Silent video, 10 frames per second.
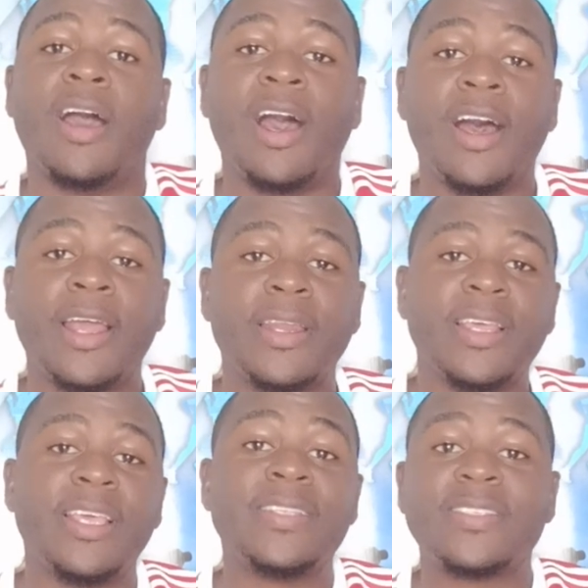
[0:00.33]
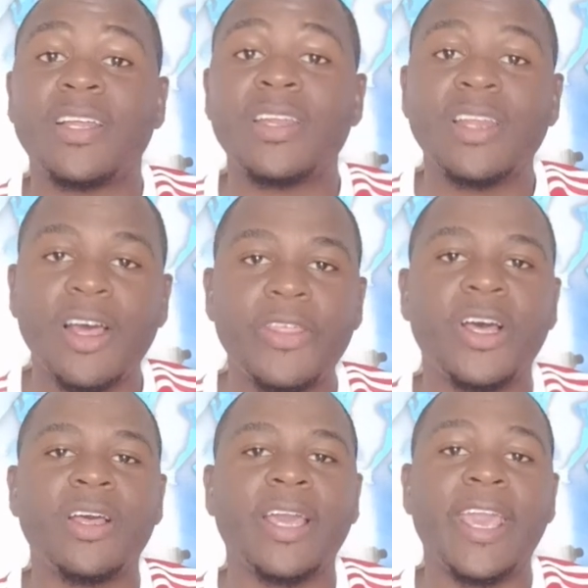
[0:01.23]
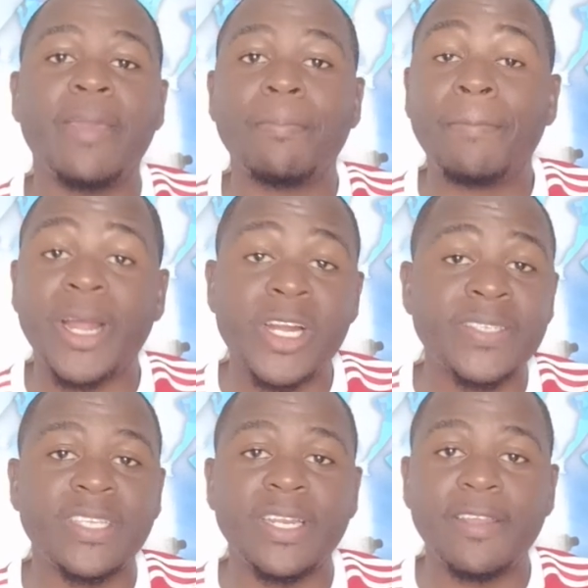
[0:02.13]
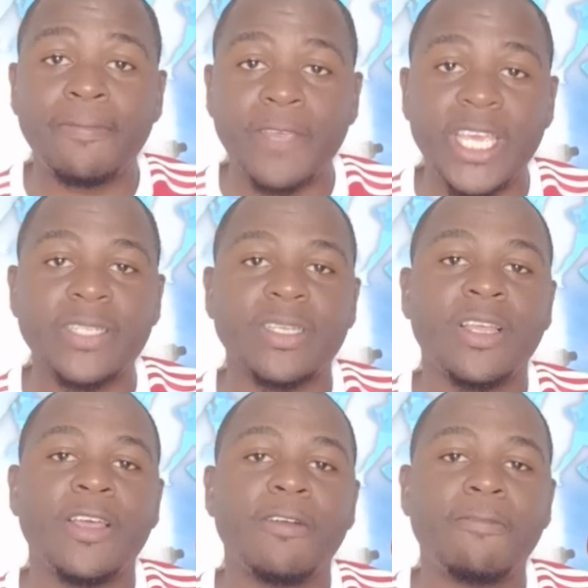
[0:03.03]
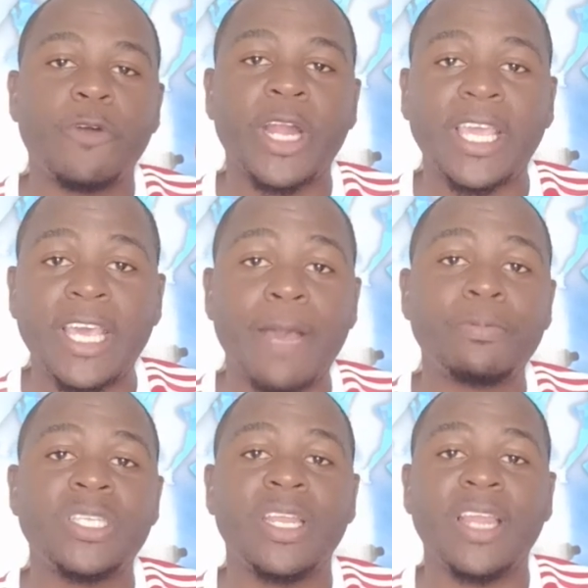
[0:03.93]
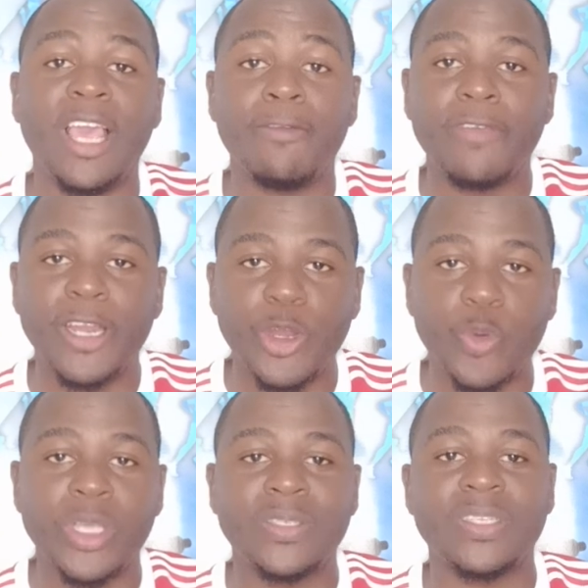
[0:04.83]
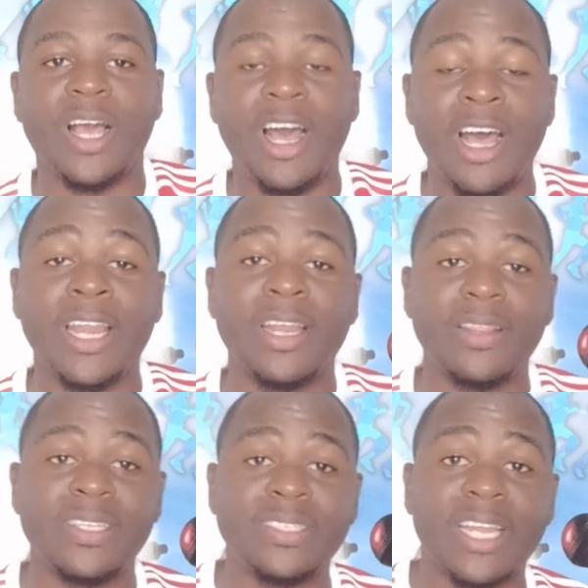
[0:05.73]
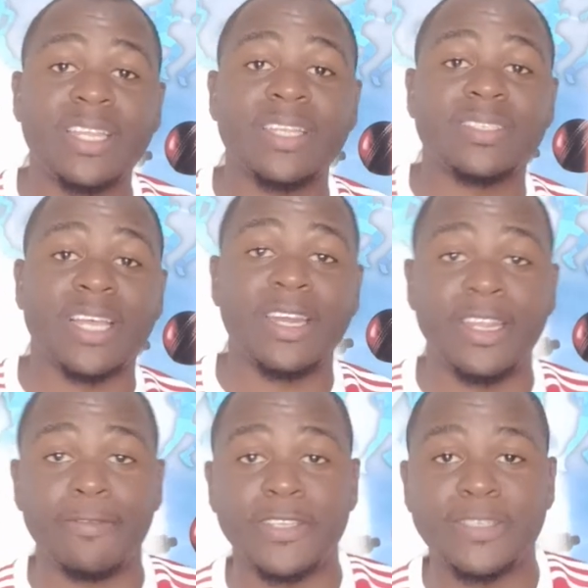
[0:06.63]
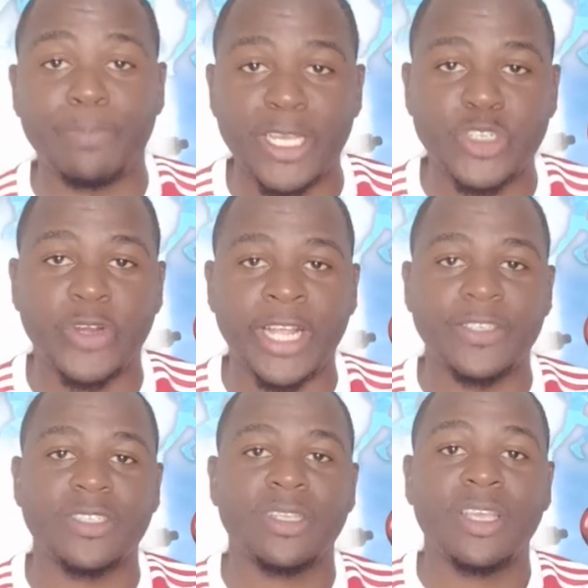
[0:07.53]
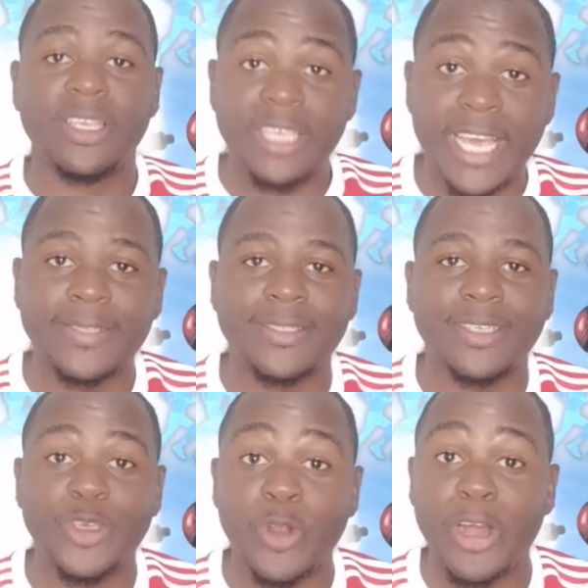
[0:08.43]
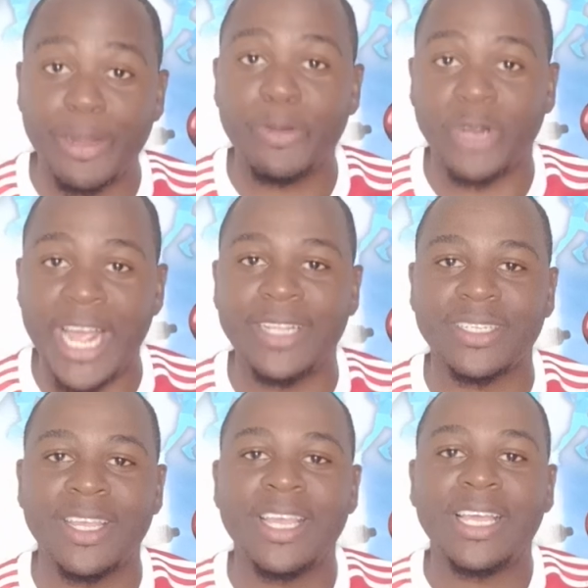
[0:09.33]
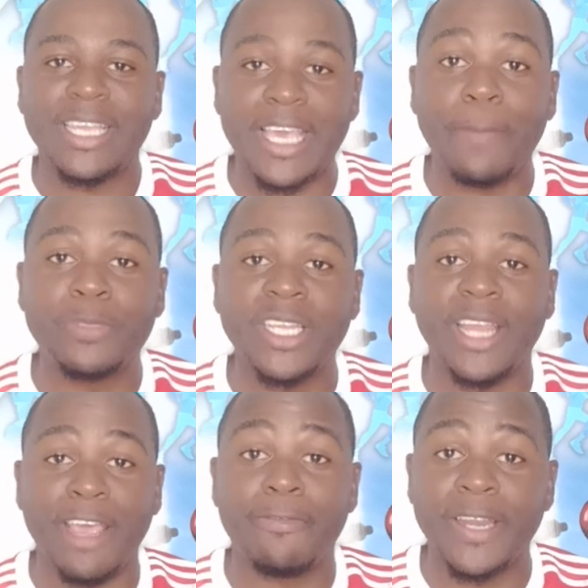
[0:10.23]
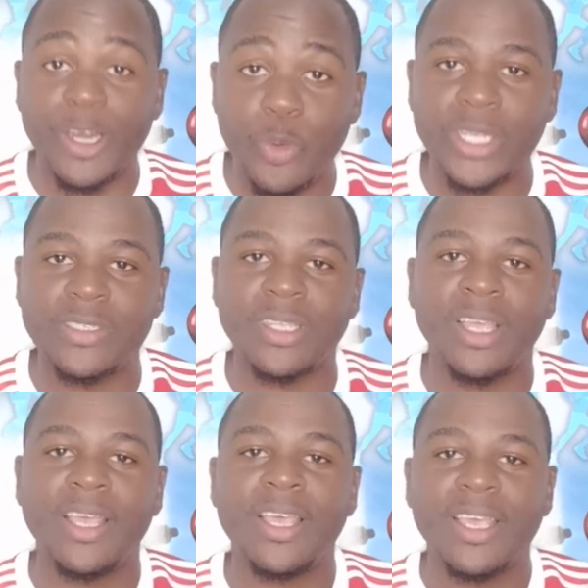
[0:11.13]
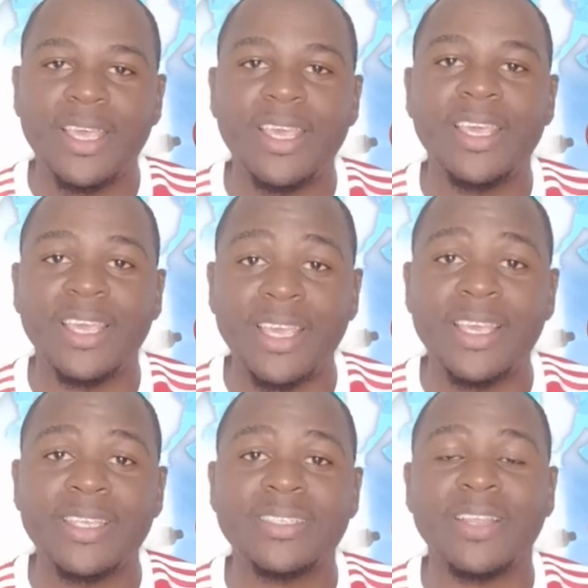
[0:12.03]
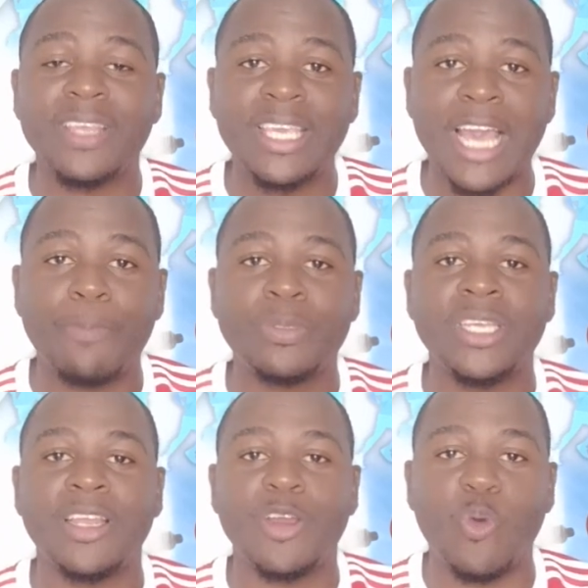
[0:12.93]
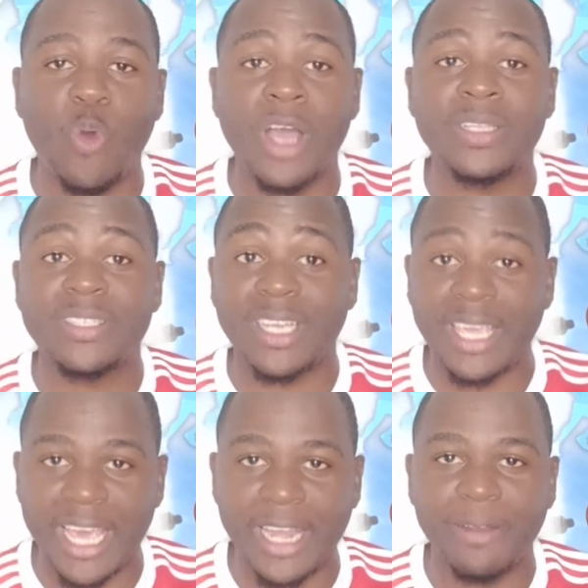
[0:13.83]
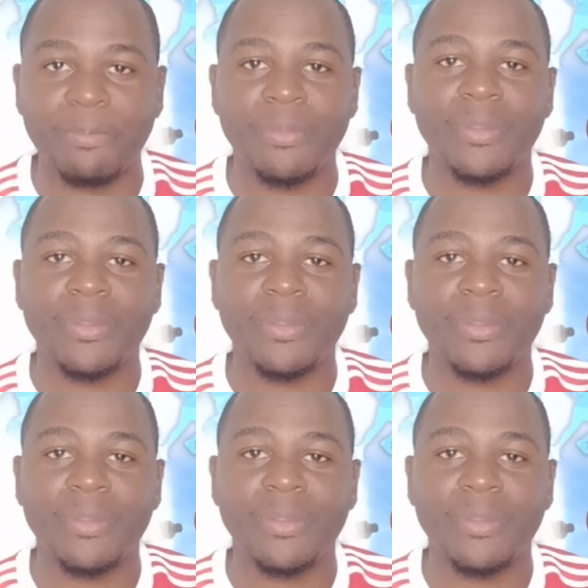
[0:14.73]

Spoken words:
And it's another embarrassing defeat for Captain Evan Lewis and the St. Kitts and Nevis Patriots. Yes, you heard me right. Captain Evan Lewis, he is the captain once again.